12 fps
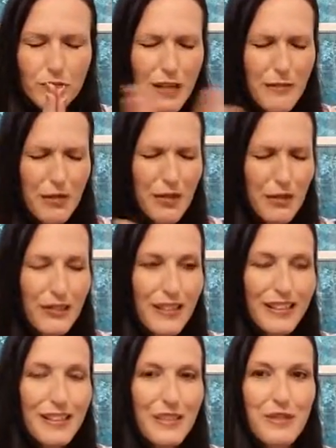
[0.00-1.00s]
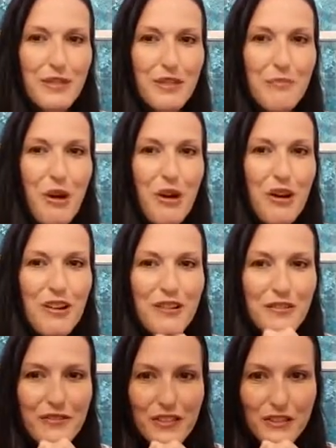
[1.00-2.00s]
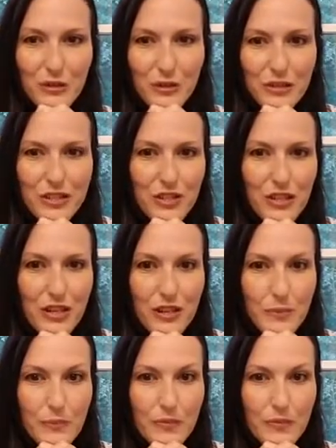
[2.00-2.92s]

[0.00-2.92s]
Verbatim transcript: I'm so glad that you are a part of the Glory Tribe.